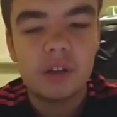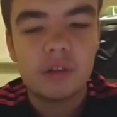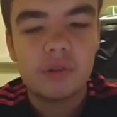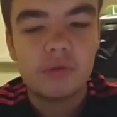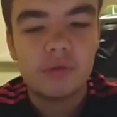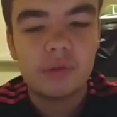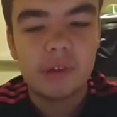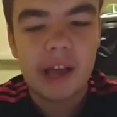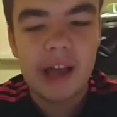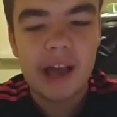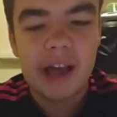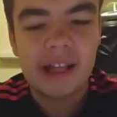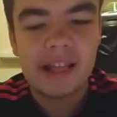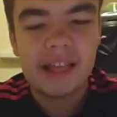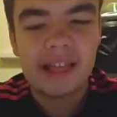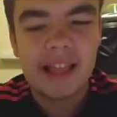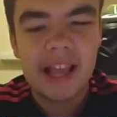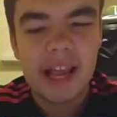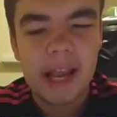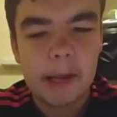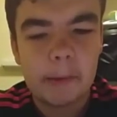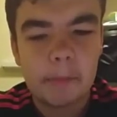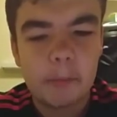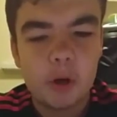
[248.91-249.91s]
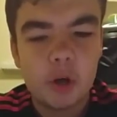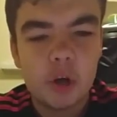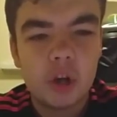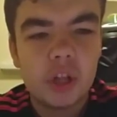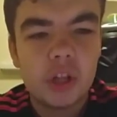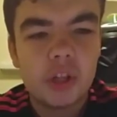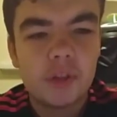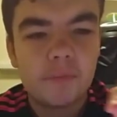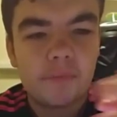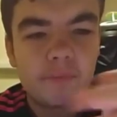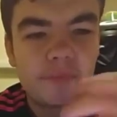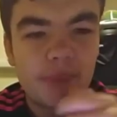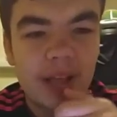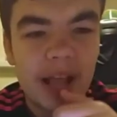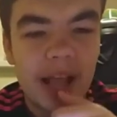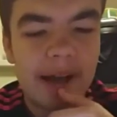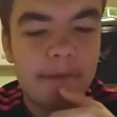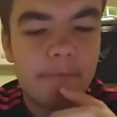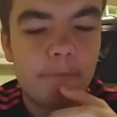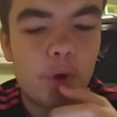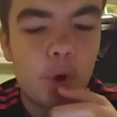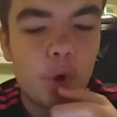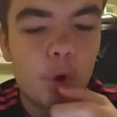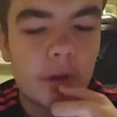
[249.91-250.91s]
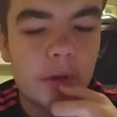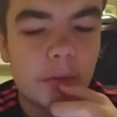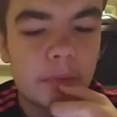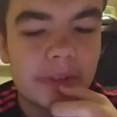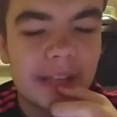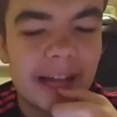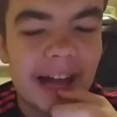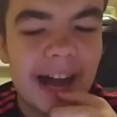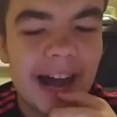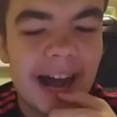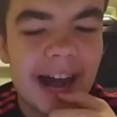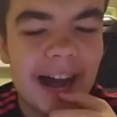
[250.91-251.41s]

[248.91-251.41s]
So yeah, Labour's, I thought he was